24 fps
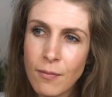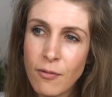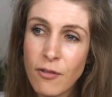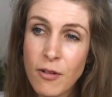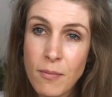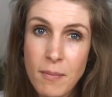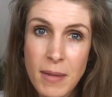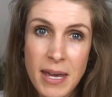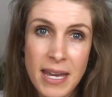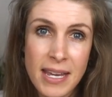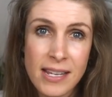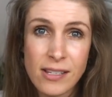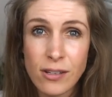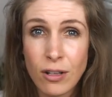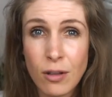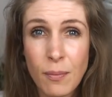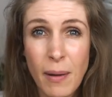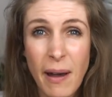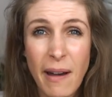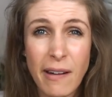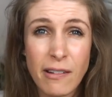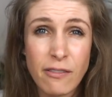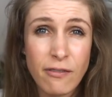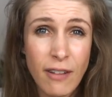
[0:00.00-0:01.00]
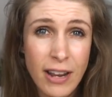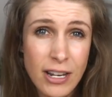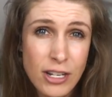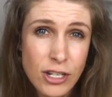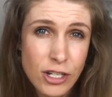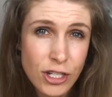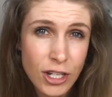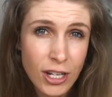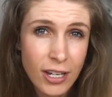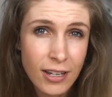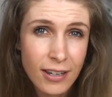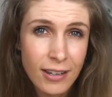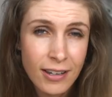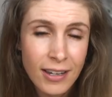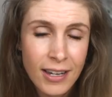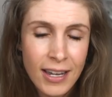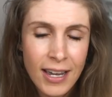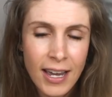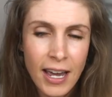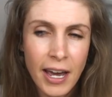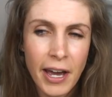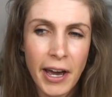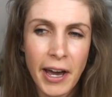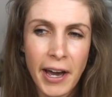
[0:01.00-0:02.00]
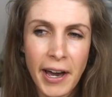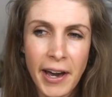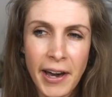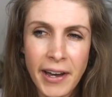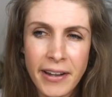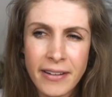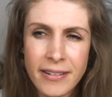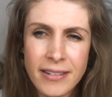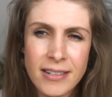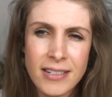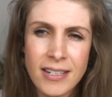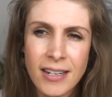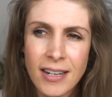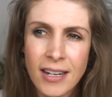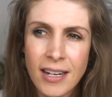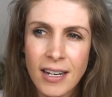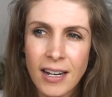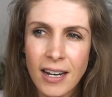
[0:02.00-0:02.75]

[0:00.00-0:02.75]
for me is all about adventure. And